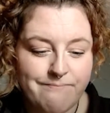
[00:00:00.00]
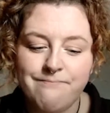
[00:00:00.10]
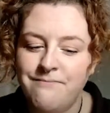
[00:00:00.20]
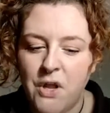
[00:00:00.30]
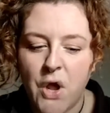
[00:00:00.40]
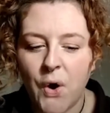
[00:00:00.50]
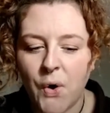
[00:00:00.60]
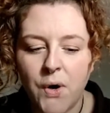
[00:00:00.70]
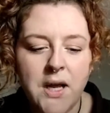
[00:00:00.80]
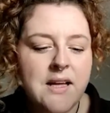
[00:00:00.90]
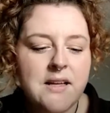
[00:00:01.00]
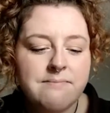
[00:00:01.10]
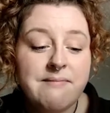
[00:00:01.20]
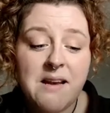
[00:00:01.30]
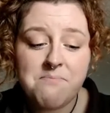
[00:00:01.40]
"No,
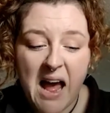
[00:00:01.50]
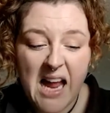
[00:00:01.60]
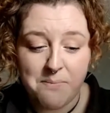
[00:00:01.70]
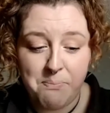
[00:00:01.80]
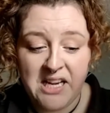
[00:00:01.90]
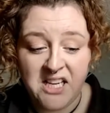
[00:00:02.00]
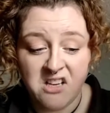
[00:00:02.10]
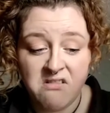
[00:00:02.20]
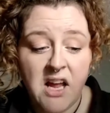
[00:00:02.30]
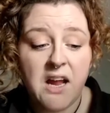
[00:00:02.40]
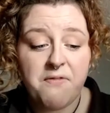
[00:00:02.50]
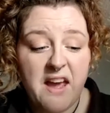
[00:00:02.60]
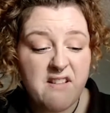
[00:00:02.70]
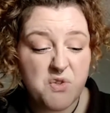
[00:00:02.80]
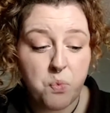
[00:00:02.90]
in my opinion, if
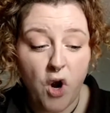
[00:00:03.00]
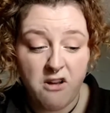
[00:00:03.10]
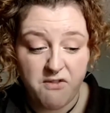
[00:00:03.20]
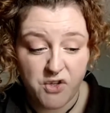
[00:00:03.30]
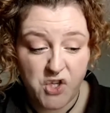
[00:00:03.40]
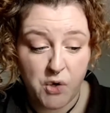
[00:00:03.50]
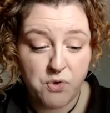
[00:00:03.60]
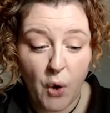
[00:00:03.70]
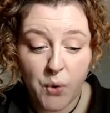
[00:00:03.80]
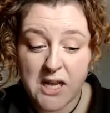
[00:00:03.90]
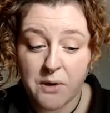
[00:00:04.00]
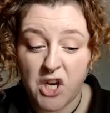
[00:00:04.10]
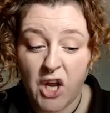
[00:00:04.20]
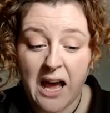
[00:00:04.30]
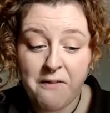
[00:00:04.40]
there is one of us who knows how to
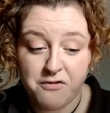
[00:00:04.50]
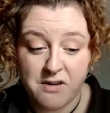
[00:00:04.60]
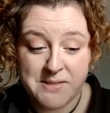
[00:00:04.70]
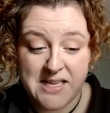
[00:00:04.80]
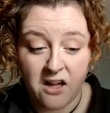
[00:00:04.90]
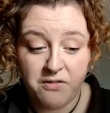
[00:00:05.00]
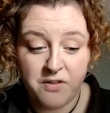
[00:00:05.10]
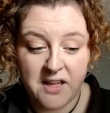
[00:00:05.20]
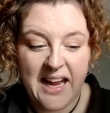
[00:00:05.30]
look after himself,